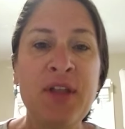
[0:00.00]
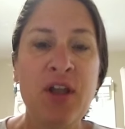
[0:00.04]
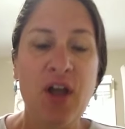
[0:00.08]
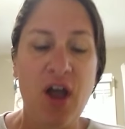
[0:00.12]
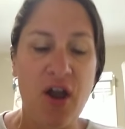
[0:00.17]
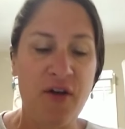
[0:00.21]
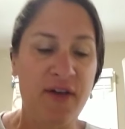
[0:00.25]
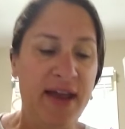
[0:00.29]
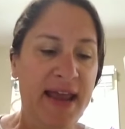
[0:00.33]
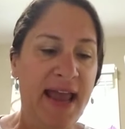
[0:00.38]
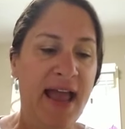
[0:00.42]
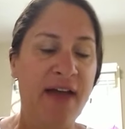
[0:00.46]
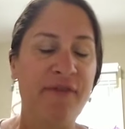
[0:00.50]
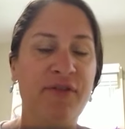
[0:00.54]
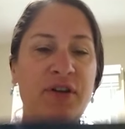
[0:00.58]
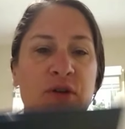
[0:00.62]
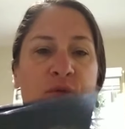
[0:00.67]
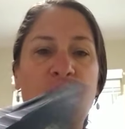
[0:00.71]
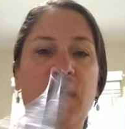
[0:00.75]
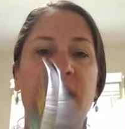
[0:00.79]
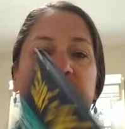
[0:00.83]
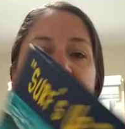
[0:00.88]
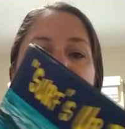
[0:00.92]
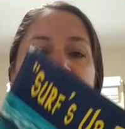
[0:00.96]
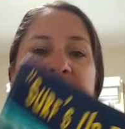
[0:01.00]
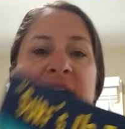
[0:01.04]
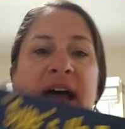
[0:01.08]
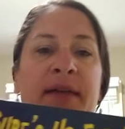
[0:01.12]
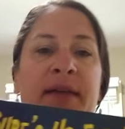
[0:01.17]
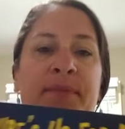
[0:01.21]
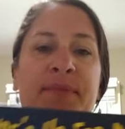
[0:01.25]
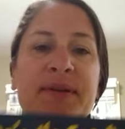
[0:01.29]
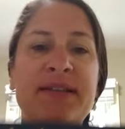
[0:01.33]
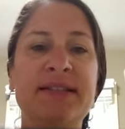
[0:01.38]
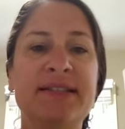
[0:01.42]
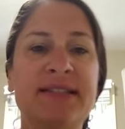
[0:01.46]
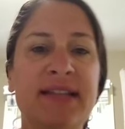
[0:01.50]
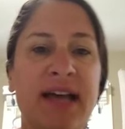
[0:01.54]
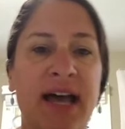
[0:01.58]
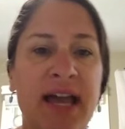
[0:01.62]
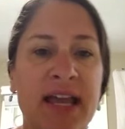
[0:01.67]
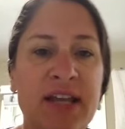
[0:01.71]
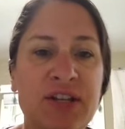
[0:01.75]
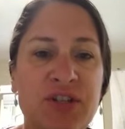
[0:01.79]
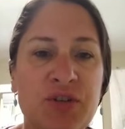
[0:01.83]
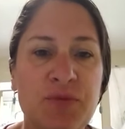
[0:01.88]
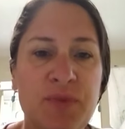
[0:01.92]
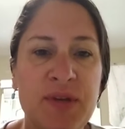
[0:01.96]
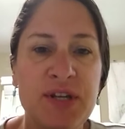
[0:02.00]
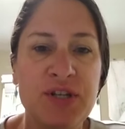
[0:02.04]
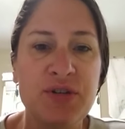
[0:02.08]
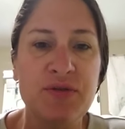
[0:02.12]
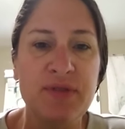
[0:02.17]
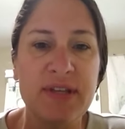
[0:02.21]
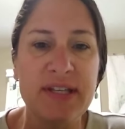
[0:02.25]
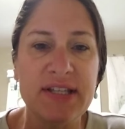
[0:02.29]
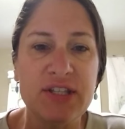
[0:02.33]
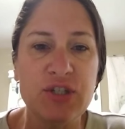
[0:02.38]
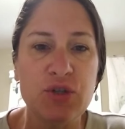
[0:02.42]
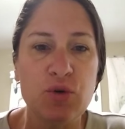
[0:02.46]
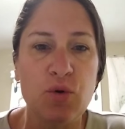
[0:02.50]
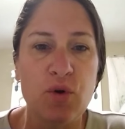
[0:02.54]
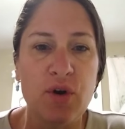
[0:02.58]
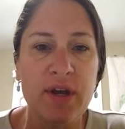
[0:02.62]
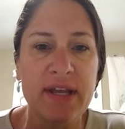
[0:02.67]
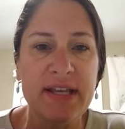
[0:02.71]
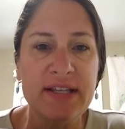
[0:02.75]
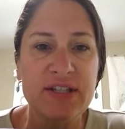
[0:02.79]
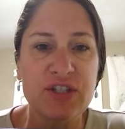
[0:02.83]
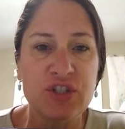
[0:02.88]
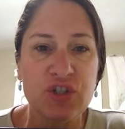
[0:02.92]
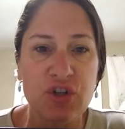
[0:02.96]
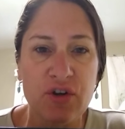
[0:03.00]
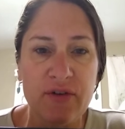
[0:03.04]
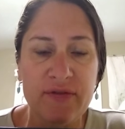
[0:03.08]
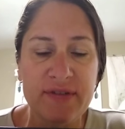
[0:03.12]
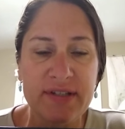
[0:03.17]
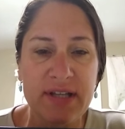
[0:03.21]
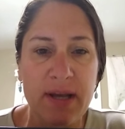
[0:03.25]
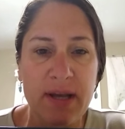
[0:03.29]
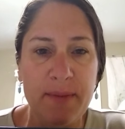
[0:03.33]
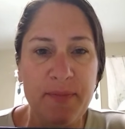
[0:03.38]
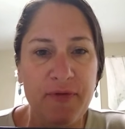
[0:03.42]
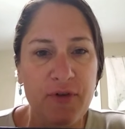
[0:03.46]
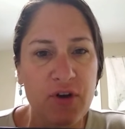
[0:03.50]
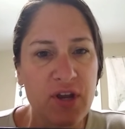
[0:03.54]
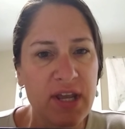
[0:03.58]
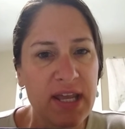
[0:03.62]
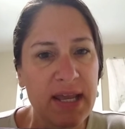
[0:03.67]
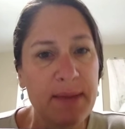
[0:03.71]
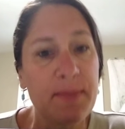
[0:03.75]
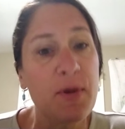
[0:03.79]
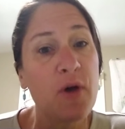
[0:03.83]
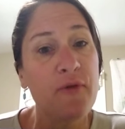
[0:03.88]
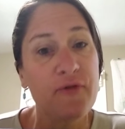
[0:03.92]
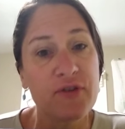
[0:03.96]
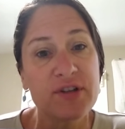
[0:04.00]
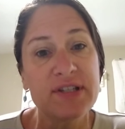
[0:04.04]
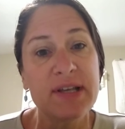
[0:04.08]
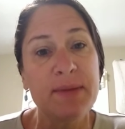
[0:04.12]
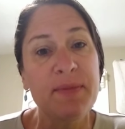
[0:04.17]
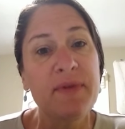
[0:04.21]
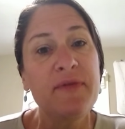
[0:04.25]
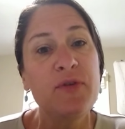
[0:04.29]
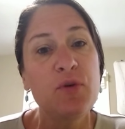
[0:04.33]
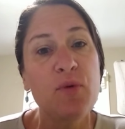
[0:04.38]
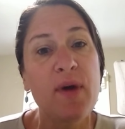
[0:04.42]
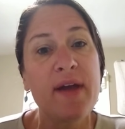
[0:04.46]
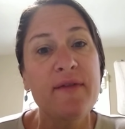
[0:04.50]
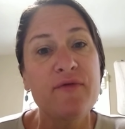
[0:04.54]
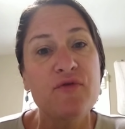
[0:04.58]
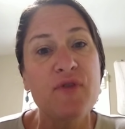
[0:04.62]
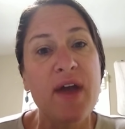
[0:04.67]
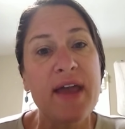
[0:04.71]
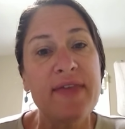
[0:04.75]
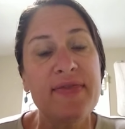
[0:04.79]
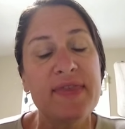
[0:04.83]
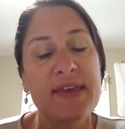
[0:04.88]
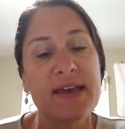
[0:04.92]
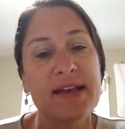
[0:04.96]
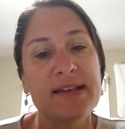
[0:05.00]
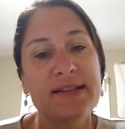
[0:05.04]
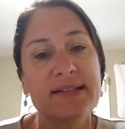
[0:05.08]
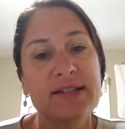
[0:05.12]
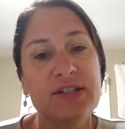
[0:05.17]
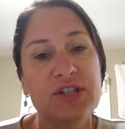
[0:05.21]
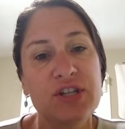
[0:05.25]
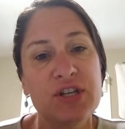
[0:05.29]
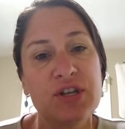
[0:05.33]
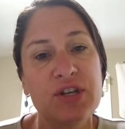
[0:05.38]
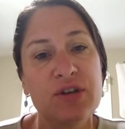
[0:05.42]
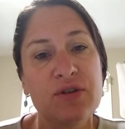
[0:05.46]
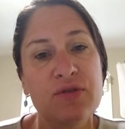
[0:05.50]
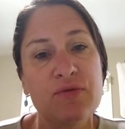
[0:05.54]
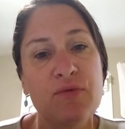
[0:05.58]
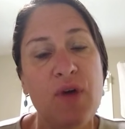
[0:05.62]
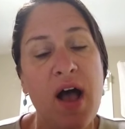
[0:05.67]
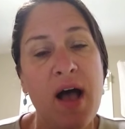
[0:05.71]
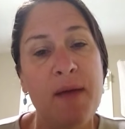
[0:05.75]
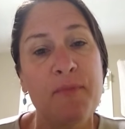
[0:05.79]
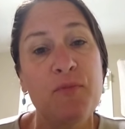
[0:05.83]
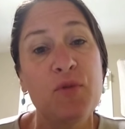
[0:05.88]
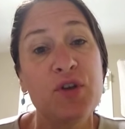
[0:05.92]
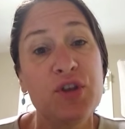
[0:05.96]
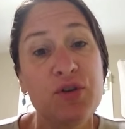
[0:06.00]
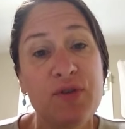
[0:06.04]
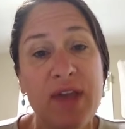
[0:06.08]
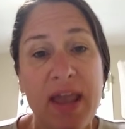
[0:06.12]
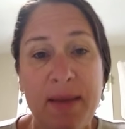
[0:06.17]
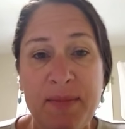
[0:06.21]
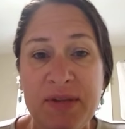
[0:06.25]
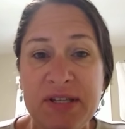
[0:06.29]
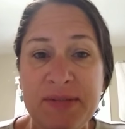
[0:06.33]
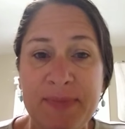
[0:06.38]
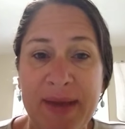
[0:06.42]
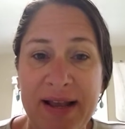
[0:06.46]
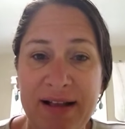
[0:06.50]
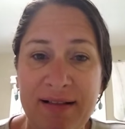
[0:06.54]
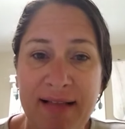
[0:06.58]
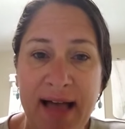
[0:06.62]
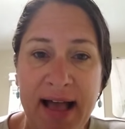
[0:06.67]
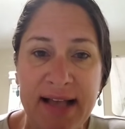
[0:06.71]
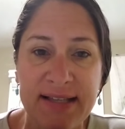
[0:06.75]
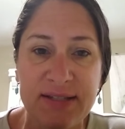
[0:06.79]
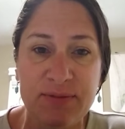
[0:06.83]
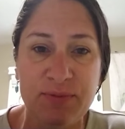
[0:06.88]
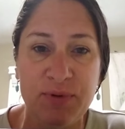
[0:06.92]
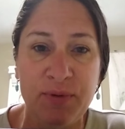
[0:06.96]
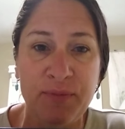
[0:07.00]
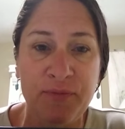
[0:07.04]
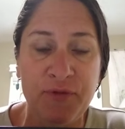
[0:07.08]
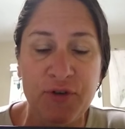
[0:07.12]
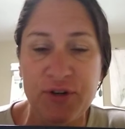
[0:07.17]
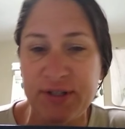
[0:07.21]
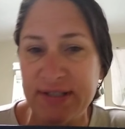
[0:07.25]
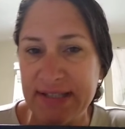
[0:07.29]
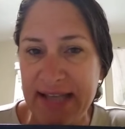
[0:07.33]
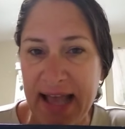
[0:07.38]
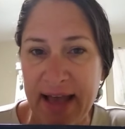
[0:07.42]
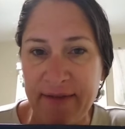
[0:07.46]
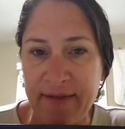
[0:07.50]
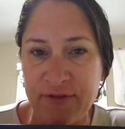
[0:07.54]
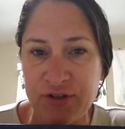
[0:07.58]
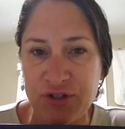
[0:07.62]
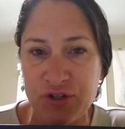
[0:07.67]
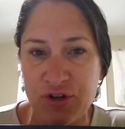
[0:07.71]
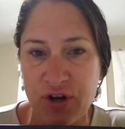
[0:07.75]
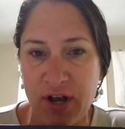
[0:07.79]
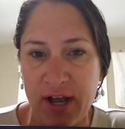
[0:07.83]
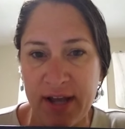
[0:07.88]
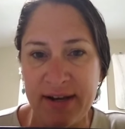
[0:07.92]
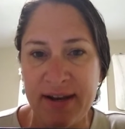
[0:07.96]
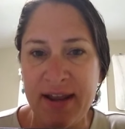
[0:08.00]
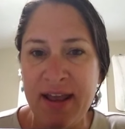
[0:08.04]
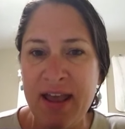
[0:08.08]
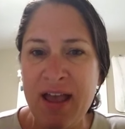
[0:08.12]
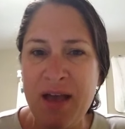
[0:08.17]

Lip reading: All right, everyone, I've been dying to read you this story, Surf's Up for Chemo. For some of you, I've read this to you when you came into my classroom for scavenger hunt.